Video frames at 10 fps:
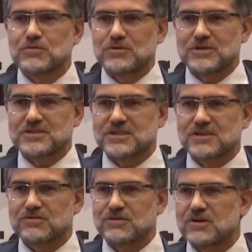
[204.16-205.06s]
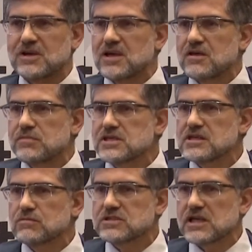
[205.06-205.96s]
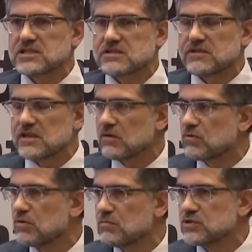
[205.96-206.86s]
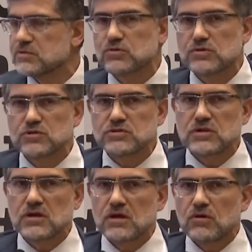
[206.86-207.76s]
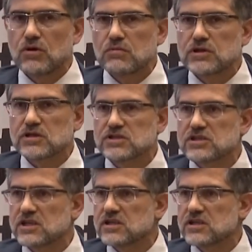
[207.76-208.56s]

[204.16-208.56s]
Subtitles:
a solid framework, and we need to have